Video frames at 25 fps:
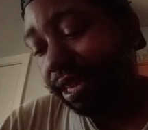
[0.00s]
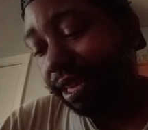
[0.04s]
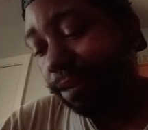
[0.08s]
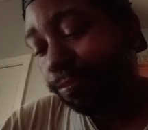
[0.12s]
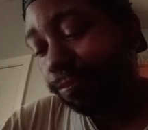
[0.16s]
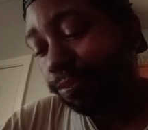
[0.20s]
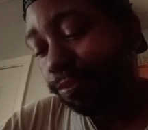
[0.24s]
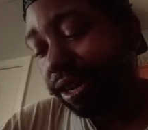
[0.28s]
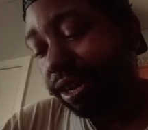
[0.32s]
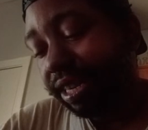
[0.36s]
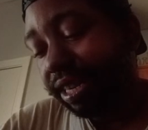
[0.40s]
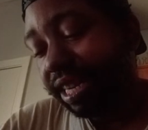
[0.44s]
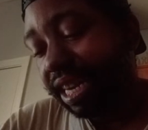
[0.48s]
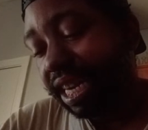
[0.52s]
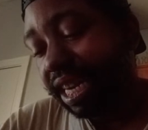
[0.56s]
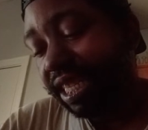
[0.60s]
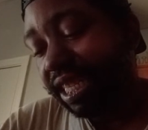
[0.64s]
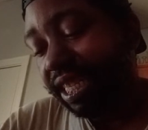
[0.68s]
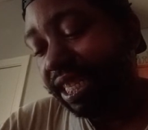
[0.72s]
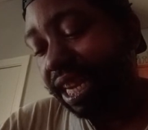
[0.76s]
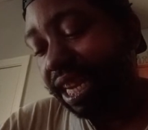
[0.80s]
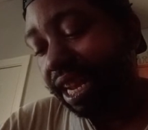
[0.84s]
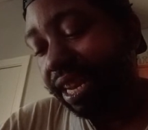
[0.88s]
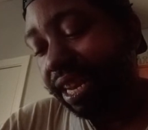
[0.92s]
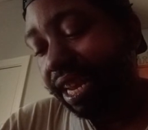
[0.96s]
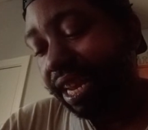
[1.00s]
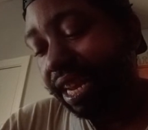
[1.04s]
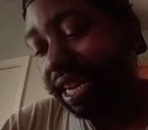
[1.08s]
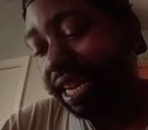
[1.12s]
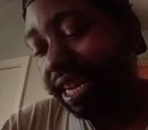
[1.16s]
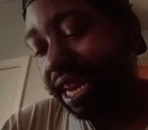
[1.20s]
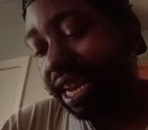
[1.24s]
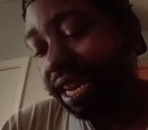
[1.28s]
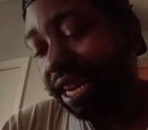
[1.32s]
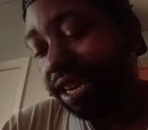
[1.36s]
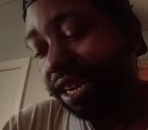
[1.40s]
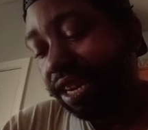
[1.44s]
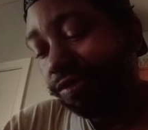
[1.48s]
broadcasting at
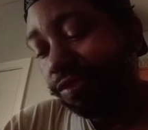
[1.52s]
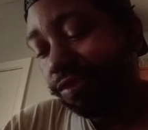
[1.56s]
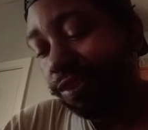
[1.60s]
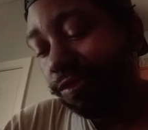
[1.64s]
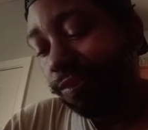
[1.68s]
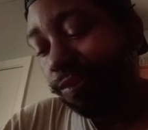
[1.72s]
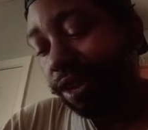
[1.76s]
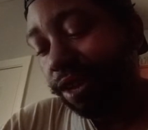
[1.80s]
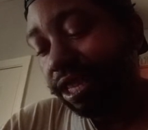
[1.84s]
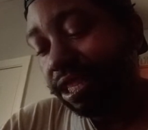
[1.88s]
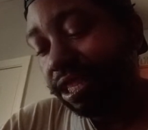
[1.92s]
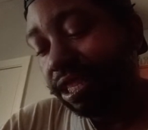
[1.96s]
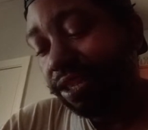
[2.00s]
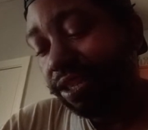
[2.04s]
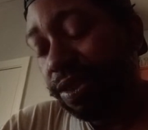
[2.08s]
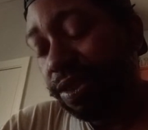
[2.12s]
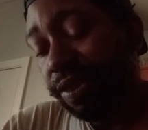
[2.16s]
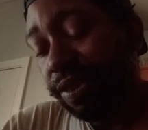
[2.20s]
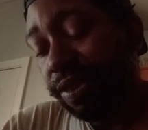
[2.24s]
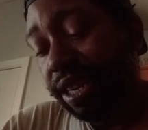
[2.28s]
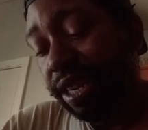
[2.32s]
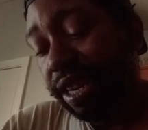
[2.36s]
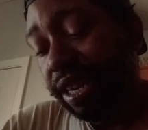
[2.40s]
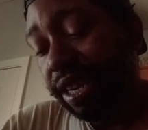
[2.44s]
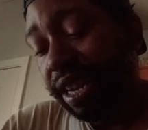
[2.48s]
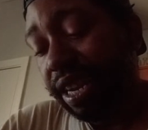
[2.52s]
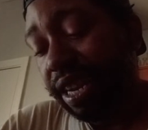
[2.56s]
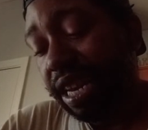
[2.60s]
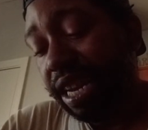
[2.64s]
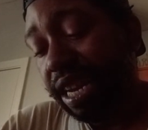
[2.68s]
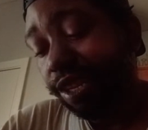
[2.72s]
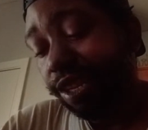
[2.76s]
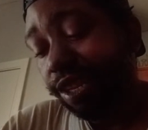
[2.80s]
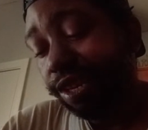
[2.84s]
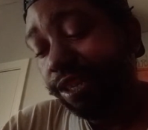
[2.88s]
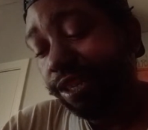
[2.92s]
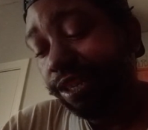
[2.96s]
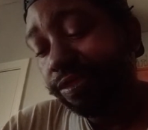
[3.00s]
9,800 watts during the day and
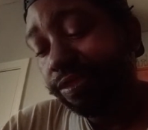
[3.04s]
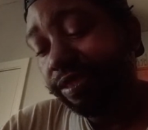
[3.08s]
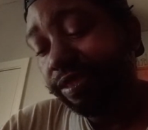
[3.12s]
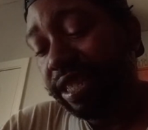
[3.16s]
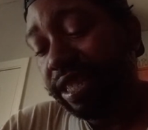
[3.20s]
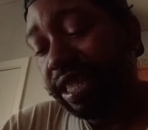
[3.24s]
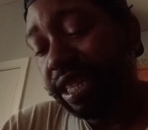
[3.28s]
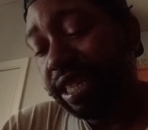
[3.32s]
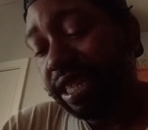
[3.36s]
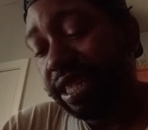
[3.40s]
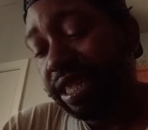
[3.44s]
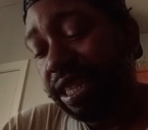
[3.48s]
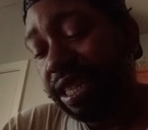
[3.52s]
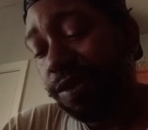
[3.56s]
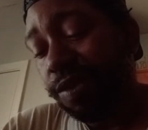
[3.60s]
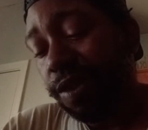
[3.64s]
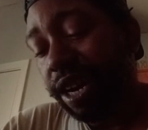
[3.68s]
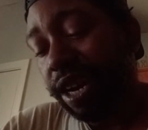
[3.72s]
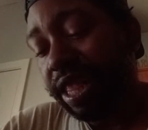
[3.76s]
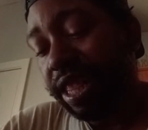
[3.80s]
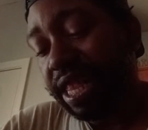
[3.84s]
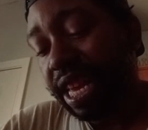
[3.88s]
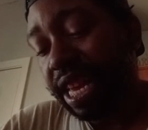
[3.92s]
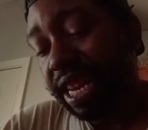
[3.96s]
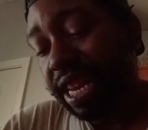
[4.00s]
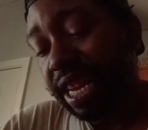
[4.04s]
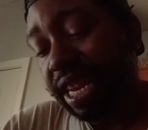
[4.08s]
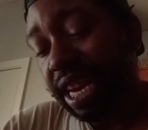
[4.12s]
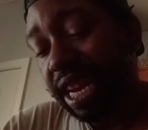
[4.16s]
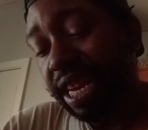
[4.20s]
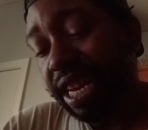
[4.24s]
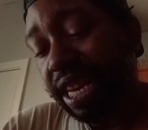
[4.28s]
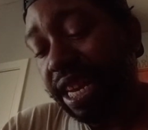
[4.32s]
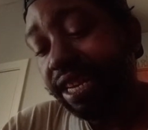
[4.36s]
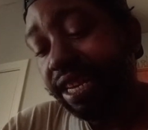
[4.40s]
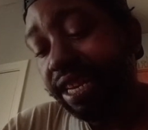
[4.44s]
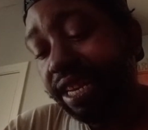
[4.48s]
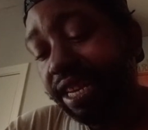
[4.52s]
160 watts at night.
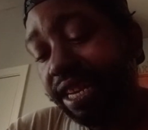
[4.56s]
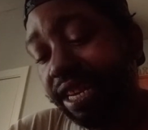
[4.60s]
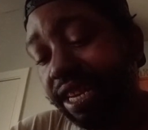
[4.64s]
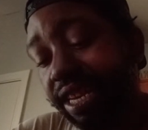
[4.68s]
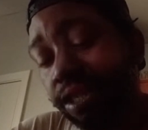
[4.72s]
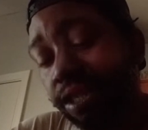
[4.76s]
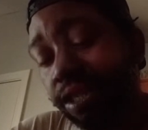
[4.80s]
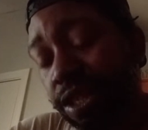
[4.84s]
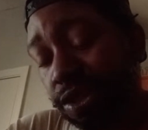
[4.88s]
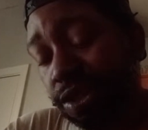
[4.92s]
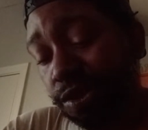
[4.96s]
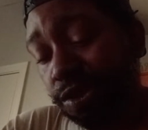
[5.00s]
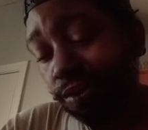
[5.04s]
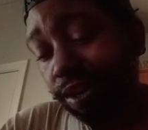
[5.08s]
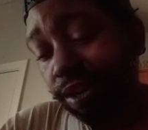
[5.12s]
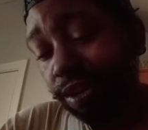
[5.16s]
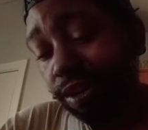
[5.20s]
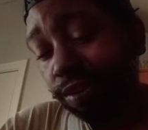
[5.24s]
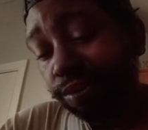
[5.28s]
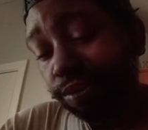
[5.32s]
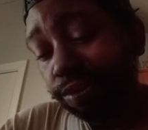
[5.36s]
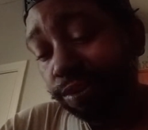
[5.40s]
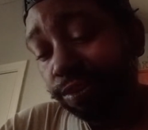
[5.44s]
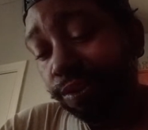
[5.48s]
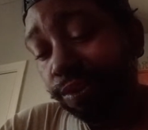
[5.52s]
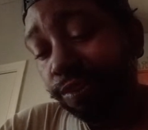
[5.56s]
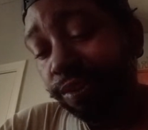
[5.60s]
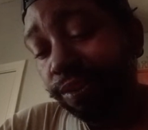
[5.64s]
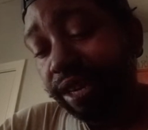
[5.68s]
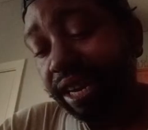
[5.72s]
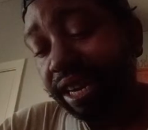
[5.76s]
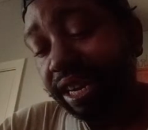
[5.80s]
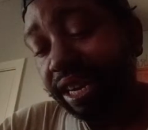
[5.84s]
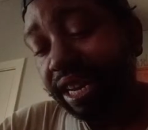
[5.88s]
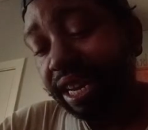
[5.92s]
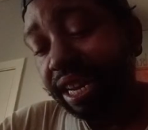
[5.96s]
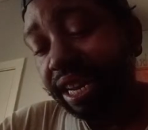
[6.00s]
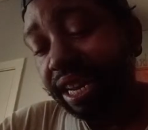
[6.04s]
Studios are
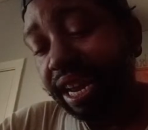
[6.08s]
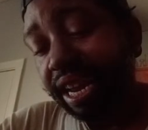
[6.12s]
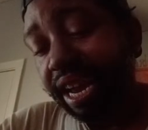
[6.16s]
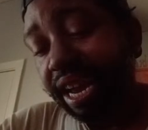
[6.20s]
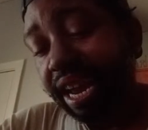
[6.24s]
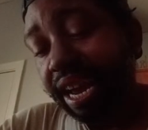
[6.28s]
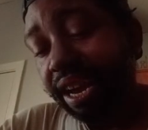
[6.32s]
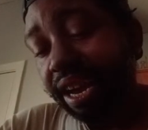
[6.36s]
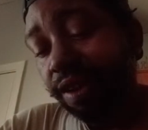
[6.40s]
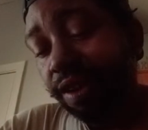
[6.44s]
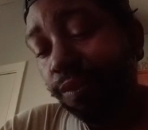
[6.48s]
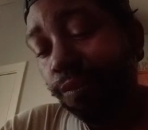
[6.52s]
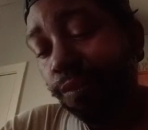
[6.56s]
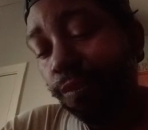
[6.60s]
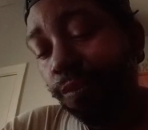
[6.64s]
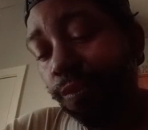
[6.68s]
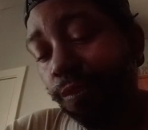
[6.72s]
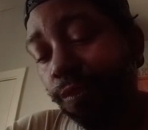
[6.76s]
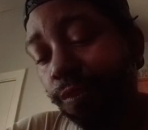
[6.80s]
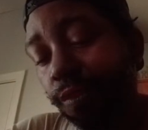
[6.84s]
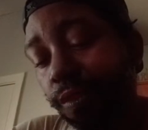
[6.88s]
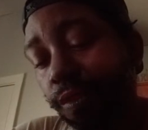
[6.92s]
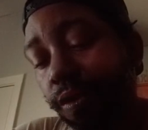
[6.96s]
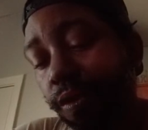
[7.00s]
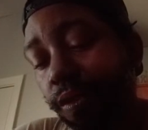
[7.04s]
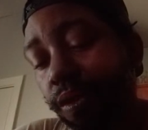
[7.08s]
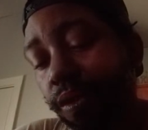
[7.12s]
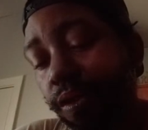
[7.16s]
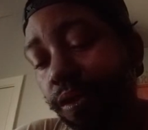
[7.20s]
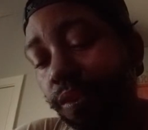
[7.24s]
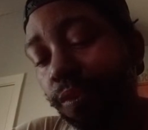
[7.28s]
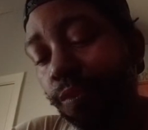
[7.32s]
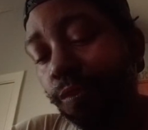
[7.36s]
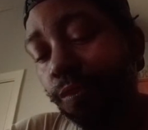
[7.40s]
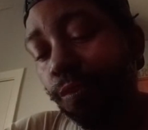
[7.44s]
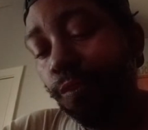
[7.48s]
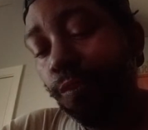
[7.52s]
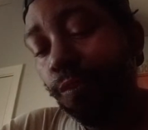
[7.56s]
located at
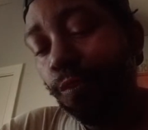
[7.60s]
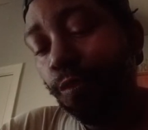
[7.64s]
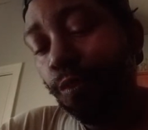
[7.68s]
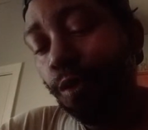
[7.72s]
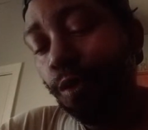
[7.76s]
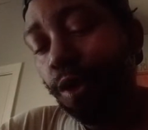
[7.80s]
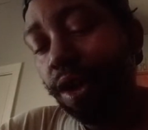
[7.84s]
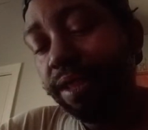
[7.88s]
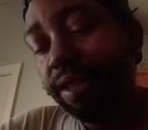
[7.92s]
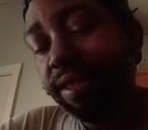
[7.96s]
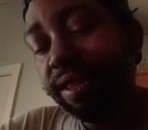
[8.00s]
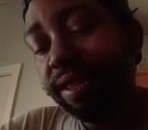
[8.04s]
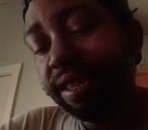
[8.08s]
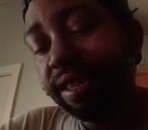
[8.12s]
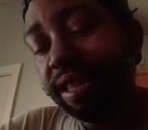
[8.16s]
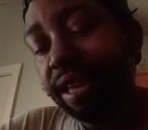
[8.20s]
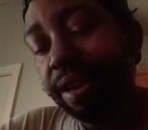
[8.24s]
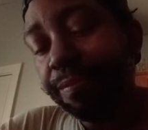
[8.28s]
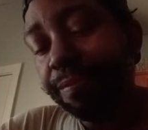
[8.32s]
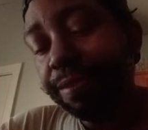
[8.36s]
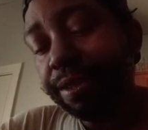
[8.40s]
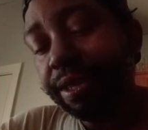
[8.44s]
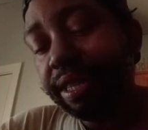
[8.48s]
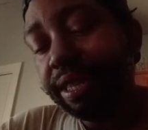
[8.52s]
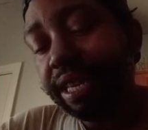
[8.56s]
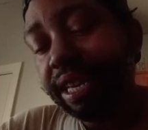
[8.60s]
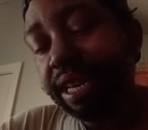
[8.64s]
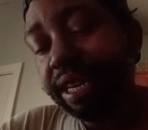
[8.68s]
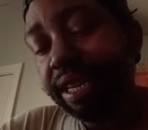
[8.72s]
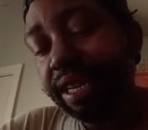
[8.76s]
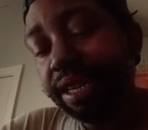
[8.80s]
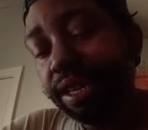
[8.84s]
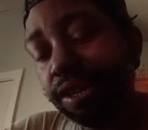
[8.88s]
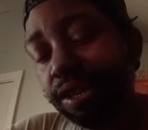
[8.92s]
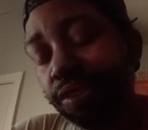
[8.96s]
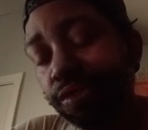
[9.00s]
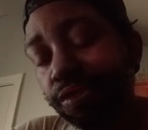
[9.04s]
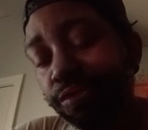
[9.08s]

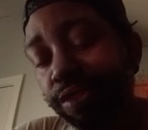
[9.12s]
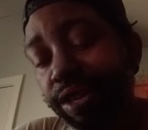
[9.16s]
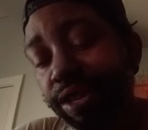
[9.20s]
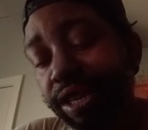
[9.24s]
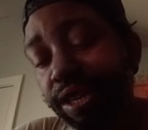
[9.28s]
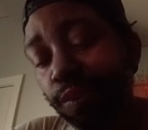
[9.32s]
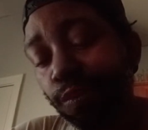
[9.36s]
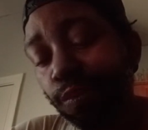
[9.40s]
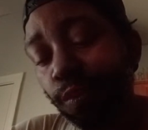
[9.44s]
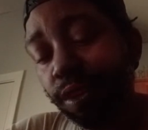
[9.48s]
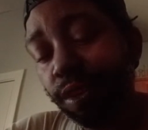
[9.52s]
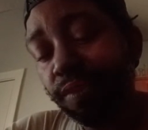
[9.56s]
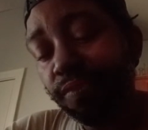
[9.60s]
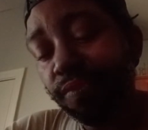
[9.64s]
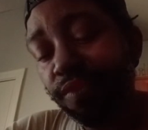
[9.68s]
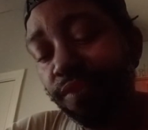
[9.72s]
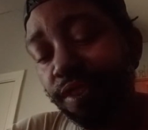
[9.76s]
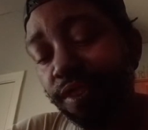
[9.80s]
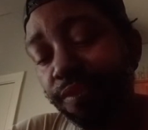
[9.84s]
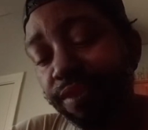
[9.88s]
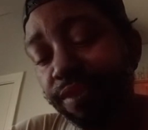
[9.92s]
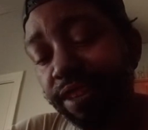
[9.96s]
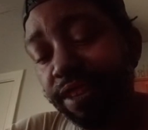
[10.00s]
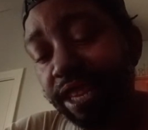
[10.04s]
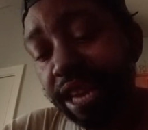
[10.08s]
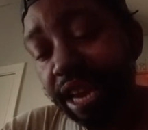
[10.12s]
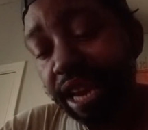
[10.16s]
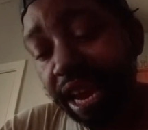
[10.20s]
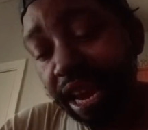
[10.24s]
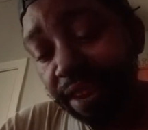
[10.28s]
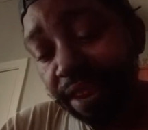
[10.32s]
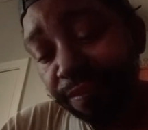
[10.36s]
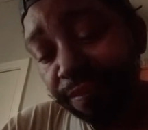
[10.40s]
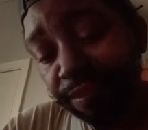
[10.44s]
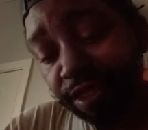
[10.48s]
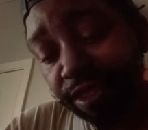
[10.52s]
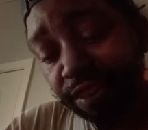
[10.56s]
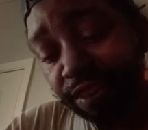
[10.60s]
1700 North
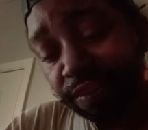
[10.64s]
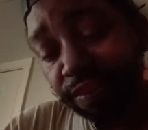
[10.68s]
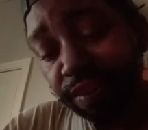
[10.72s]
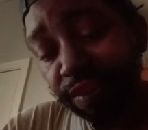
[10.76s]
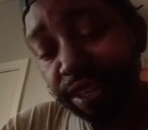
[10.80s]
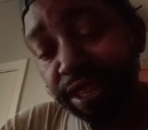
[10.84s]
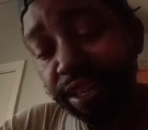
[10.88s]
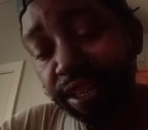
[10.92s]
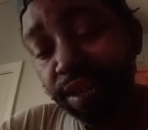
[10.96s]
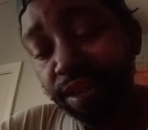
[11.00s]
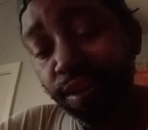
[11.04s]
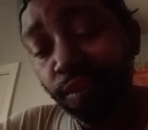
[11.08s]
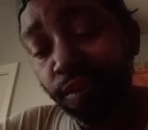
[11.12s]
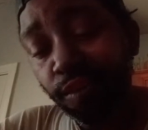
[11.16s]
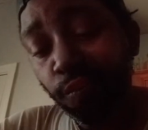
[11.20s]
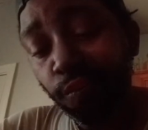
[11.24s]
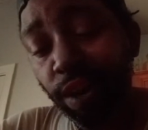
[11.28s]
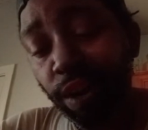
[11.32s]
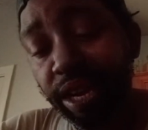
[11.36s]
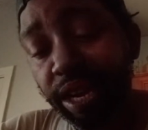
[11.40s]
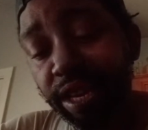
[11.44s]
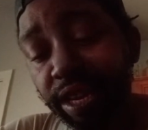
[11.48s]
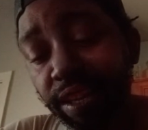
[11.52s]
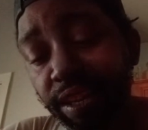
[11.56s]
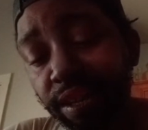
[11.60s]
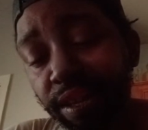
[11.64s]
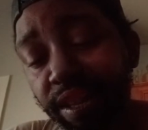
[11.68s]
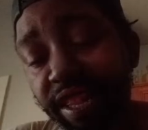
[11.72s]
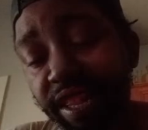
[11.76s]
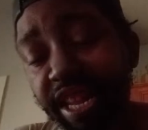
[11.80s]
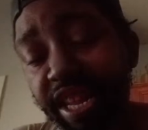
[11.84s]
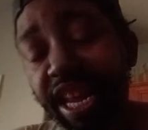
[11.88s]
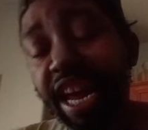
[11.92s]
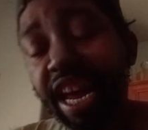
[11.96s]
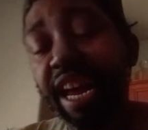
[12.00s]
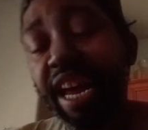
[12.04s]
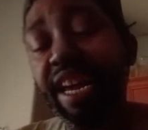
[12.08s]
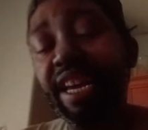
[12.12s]
58th Street, Suite
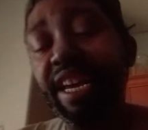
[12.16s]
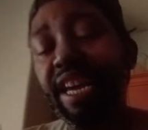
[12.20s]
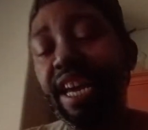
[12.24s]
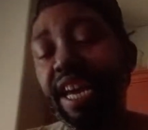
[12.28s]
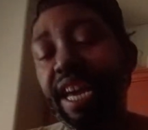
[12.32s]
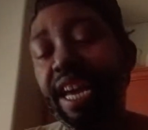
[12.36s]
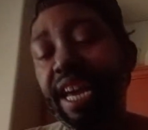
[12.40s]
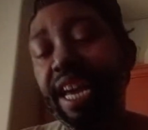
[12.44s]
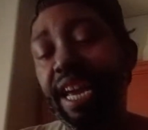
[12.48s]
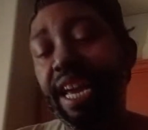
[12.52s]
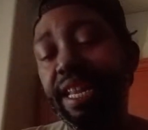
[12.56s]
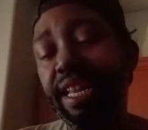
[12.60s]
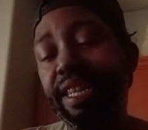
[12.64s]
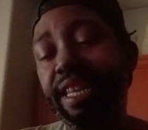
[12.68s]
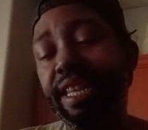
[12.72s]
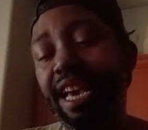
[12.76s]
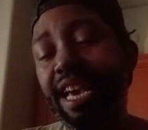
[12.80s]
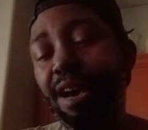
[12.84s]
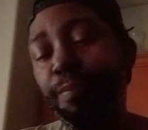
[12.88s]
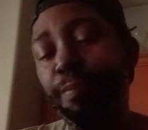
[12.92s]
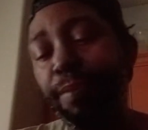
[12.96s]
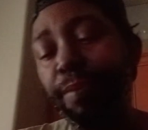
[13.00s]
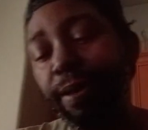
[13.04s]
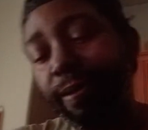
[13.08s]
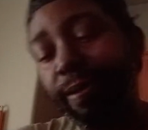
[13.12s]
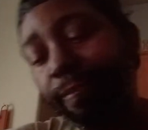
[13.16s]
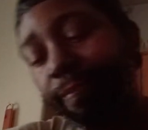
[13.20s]
J in Tampa.